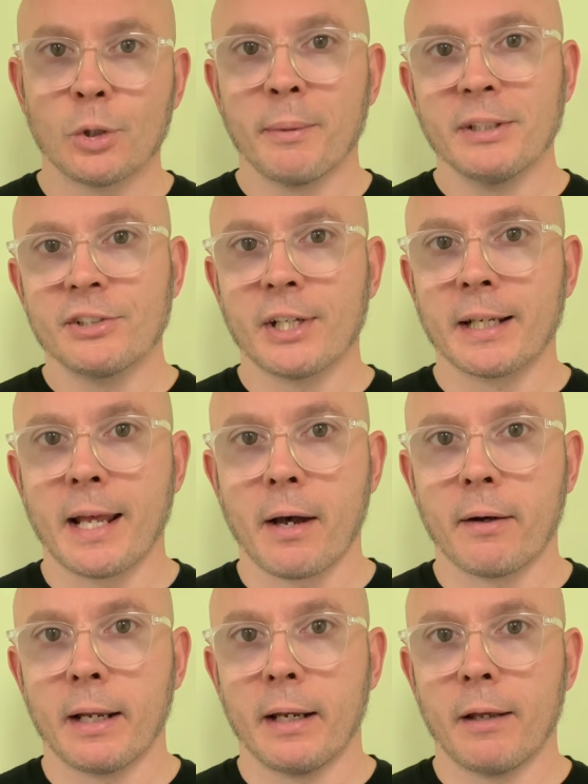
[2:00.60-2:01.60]
I went to check it
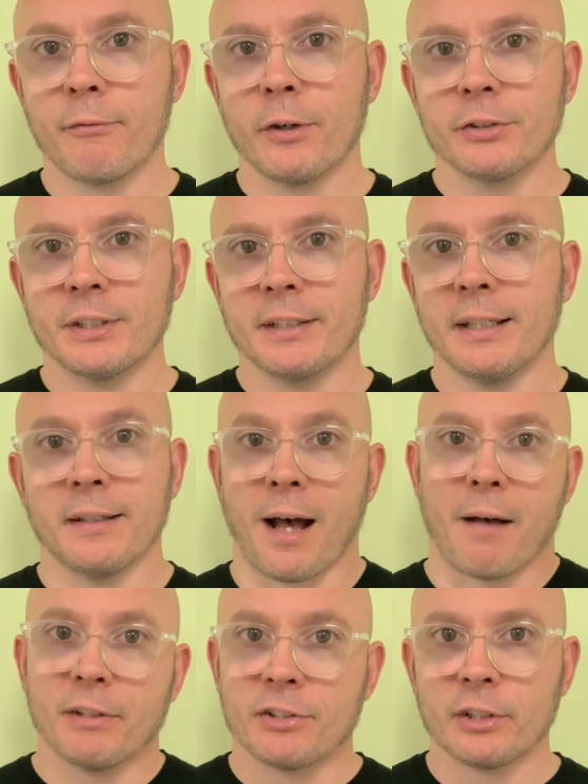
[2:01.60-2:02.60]
out, and at first it didn't
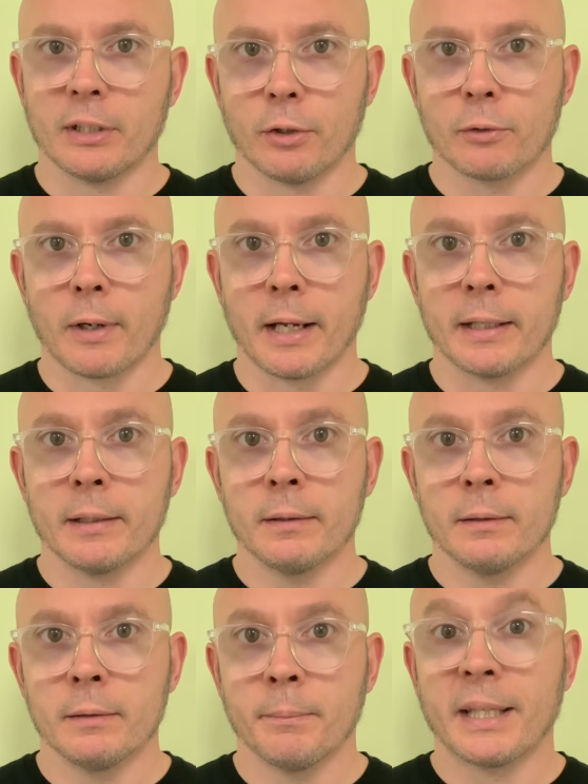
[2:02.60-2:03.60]
obviously look right.
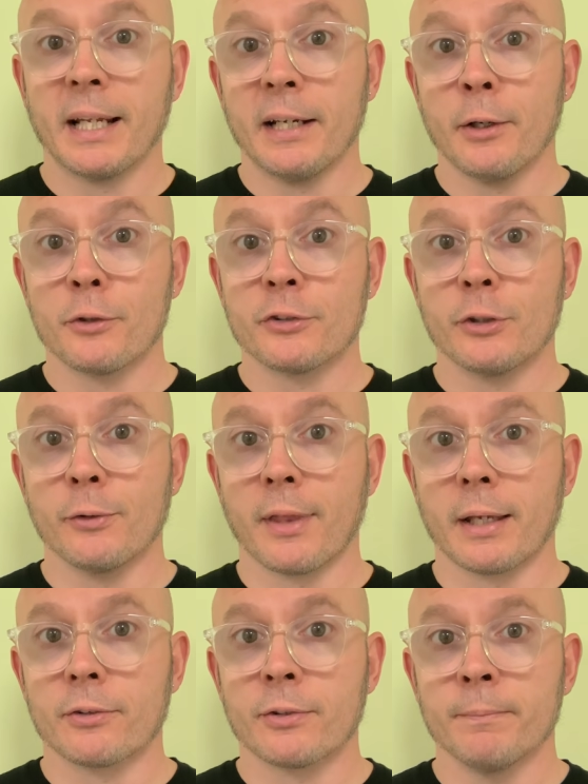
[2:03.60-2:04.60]
But then I noticed two
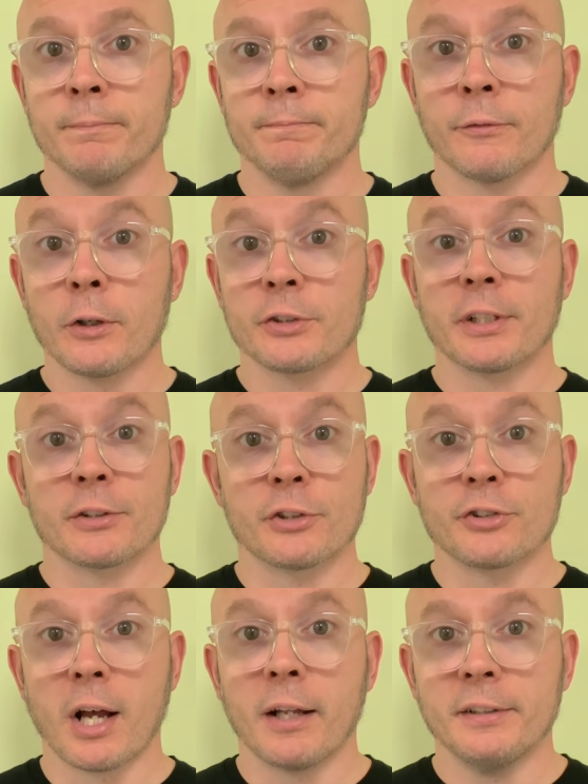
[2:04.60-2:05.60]
things. First, there's a
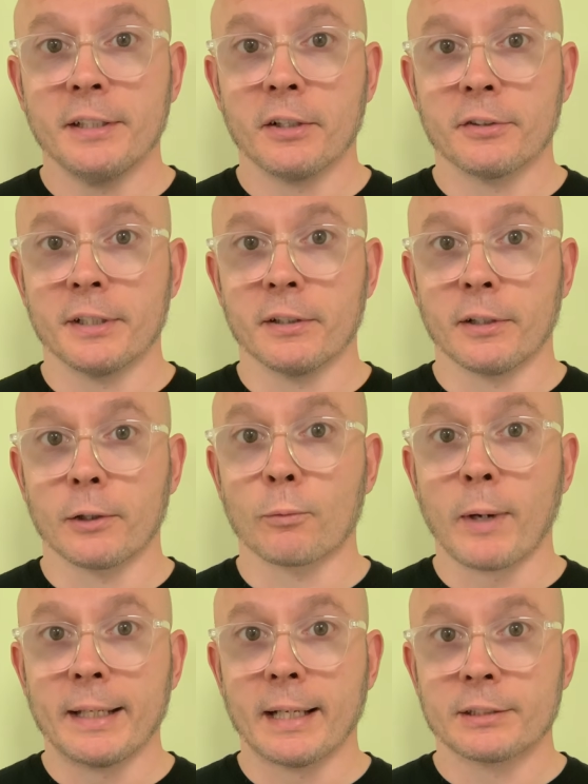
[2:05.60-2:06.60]
John Deere dealer
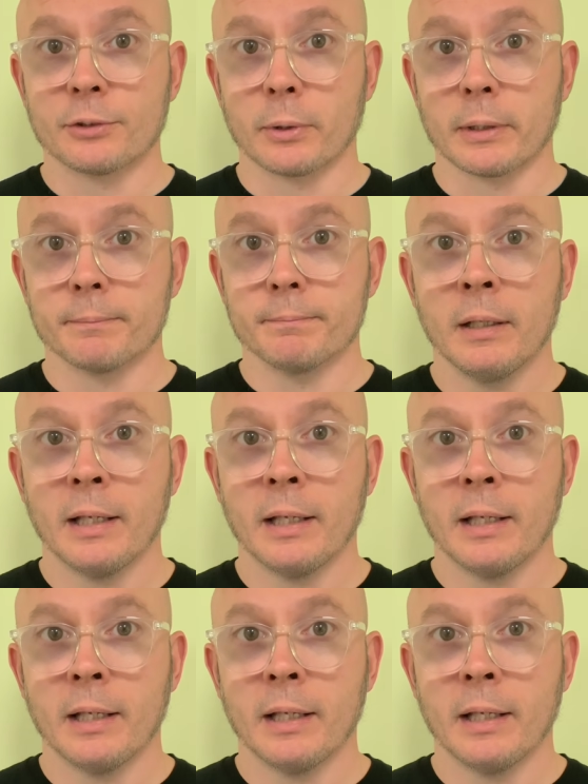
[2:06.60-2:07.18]
right next door.